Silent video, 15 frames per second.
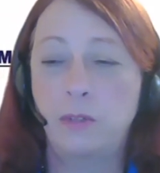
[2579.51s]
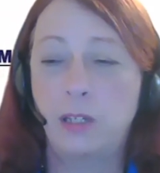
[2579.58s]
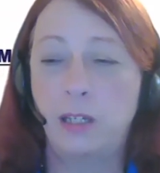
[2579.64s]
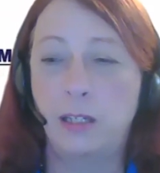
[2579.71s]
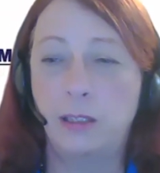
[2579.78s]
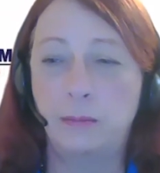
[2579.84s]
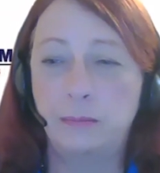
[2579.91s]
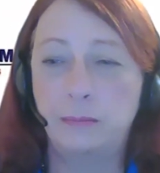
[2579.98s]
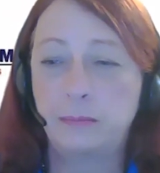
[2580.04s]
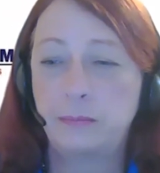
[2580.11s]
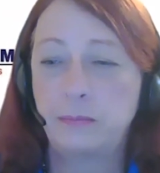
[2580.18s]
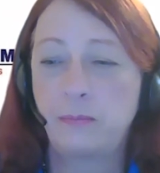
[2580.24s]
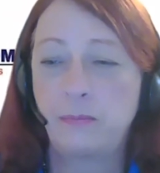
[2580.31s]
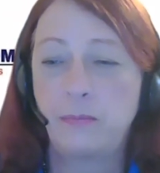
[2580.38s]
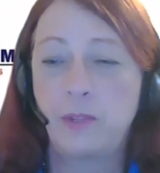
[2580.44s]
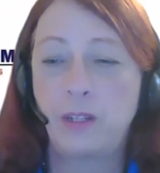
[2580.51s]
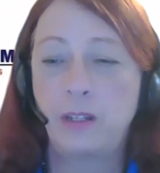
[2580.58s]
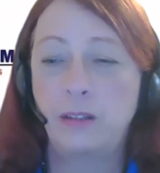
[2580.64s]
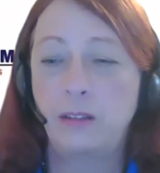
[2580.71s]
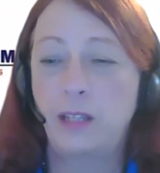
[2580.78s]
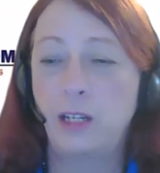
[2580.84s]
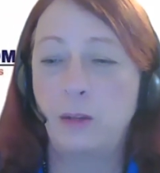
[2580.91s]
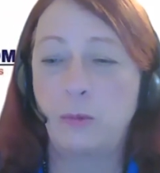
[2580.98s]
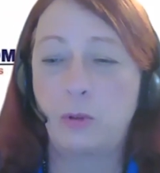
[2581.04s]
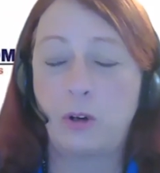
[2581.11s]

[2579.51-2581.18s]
um, letting them